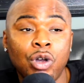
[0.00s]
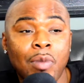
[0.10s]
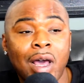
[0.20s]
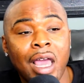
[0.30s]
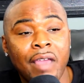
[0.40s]
on
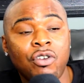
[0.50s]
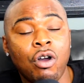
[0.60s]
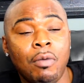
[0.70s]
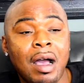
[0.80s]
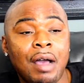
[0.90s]
my life
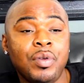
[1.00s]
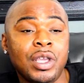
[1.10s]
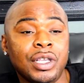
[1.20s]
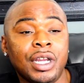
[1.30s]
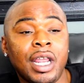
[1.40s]
called My
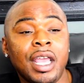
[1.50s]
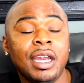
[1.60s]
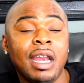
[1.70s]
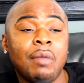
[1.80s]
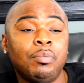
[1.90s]
Opinion. And
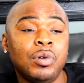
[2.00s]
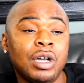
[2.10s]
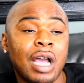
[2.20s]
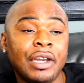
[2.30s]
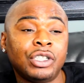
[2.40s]
in that
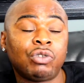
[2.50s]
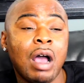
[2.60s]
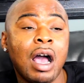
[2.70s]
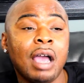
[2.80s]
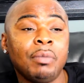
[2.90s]
book, I
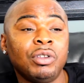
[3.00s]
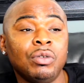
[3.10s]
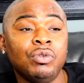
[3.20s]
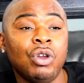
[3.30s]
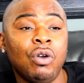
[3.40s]
described,
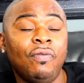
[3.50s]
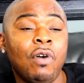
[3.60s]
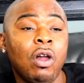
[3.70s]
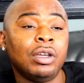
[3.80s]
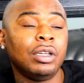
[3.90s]

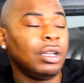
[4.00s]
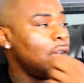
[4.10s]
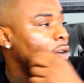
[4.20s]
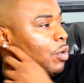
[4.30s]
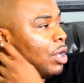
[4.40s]
falling in
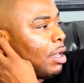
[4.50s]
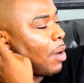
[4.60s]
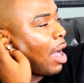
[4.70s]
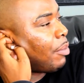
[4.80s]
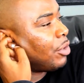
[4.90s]
love with hip
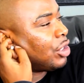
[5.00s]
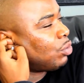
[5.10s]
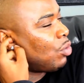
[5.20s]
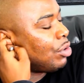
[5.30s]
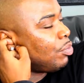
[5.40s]
hop and
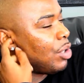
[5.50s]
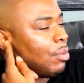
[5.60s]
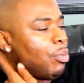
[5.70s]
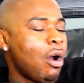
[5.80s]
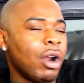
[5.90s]
just wanting to be a
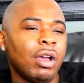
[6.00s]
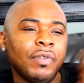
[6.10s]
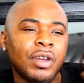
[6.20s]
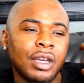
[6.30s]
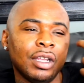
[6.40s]
part of
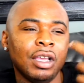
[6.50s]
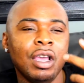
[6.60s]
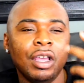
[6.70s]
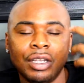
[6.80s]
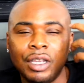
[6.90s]
it, and
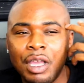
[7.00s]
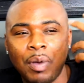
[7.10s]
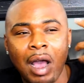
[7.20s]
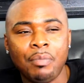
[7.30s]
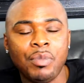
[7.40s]
the hip
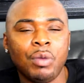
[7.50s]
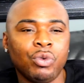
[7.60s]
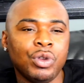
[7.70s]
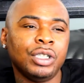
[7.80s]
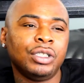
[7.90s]
hop
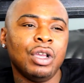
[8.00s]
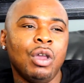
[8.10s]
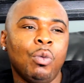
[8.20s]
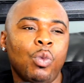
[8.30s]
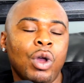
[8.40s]

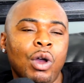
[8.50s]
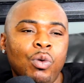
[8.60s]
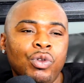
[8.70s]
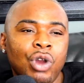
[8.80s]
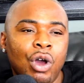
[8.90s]
memories.
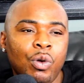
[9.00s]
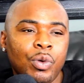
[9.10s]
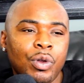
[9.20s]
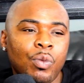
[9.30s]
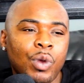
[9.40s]
Well,
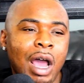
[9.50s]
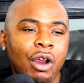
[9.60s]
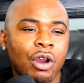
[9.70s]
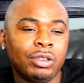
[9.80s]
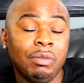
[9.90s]
when I
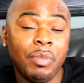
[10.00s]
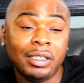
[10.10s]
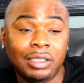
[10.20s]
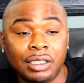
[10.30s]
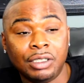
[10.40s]
heard The
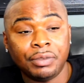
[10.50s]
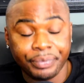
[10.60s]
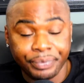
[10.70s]
Message,